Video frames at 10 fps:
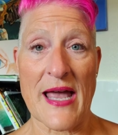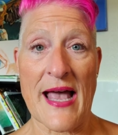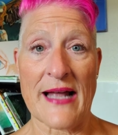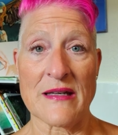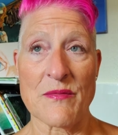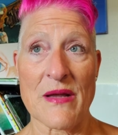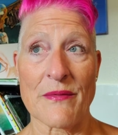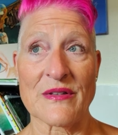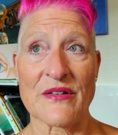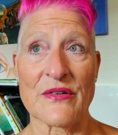I had to be
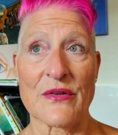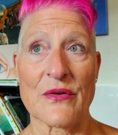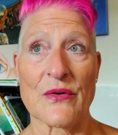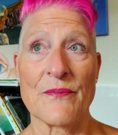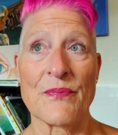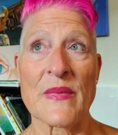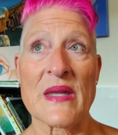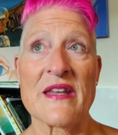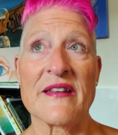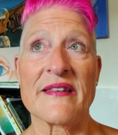able to
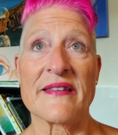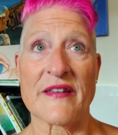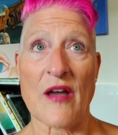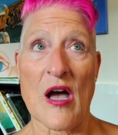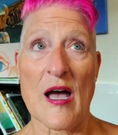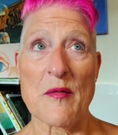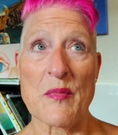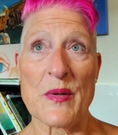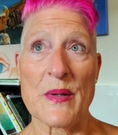stop.